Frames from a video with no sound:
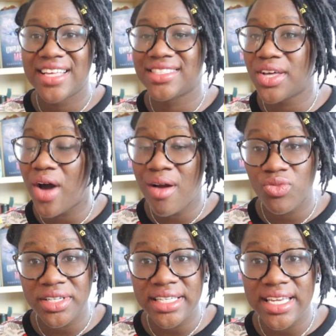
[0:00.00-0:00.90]
And so I'm
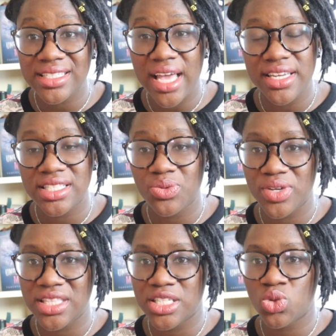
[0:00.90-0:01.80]
really excited to
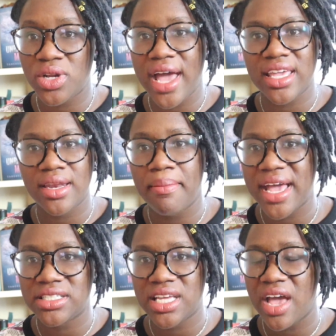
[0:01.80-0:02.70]
read this one. I can't
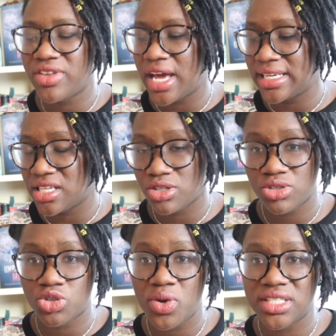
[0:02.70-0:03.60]
imagine having an
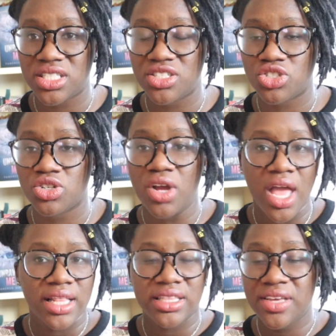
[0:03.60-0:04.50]
identical twin sister
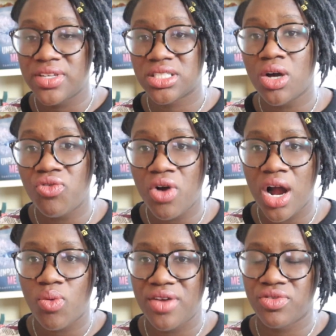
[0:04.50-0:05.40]
living so
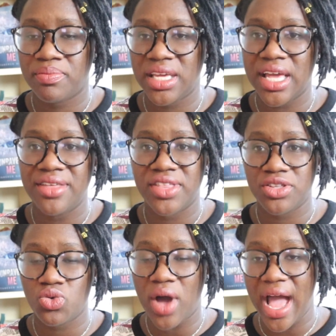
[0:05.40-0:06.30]
far away from me, and
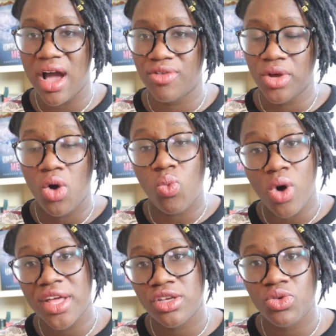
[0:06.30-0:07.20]
then you have
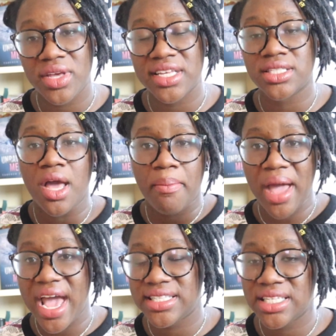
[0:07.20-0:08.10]
one who is
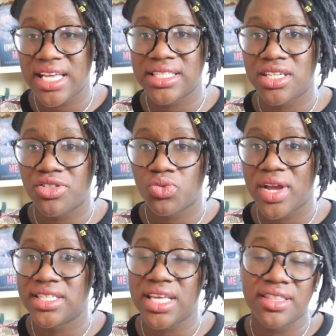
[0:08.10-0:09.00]
passing as another
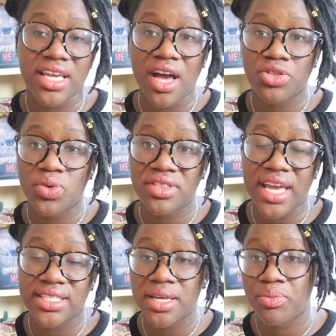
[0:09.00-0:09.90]
race and the other one
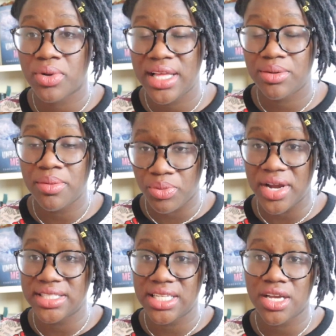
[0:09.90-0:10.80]
that's
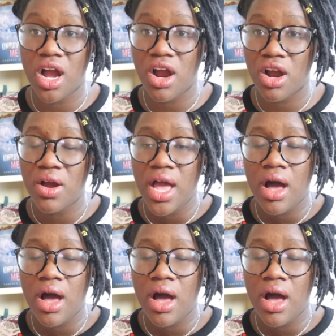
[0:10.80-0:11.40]
embracing her